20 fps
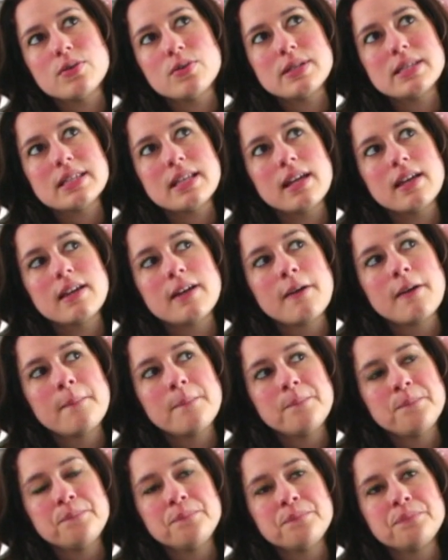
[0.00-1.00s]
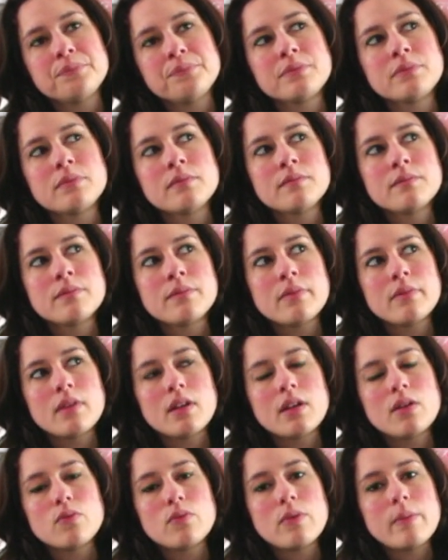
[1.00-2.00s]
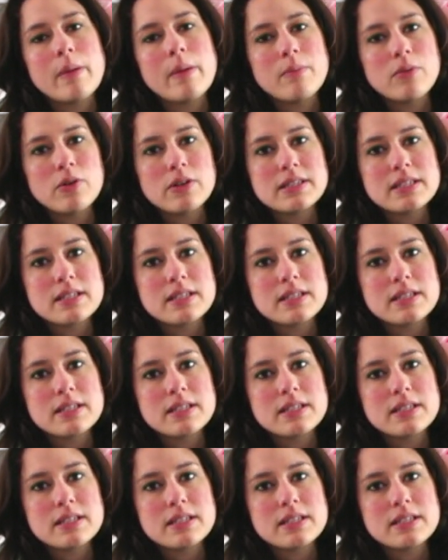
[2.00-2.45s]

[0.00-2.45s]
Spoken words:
like remembrance